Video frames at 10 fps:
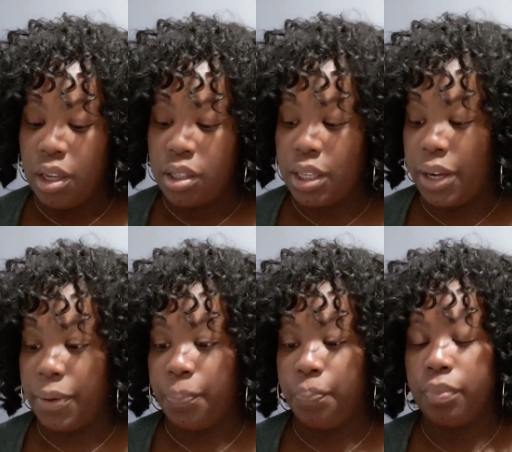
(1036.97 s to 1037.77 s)

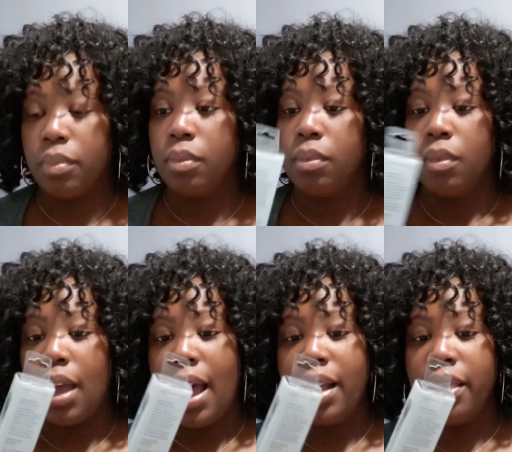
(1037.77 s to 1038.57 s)
So
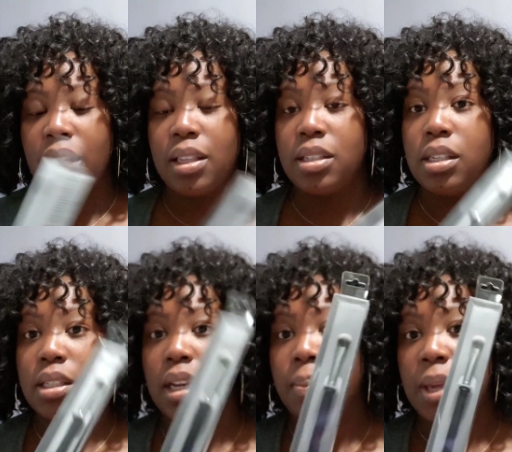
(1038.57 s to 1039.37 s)
I think this is
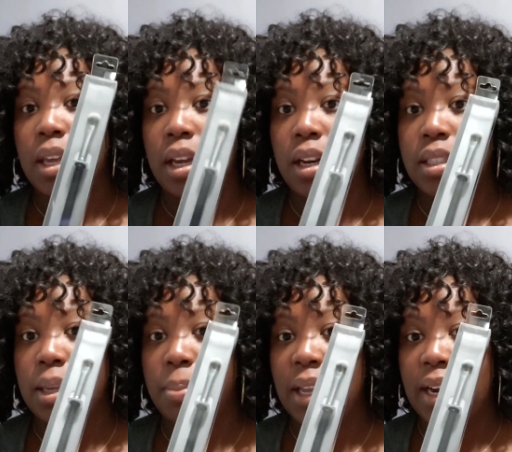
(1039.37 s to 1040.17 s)
gonna be good
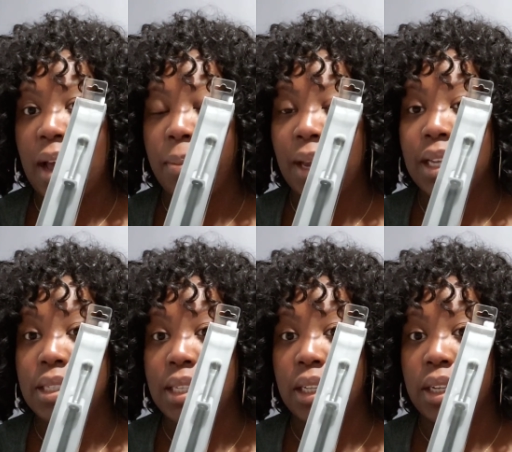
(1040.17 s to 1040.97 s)
to blend out my
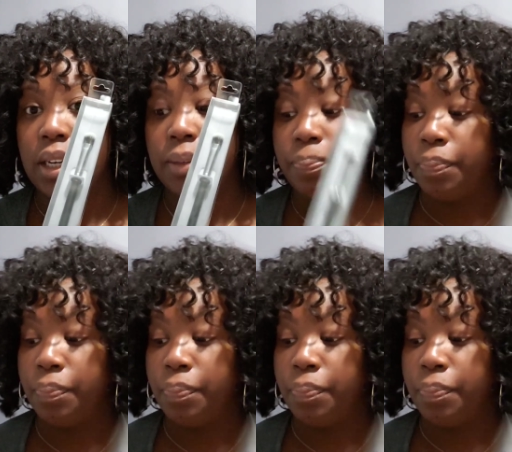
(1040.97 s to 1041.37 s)
concealer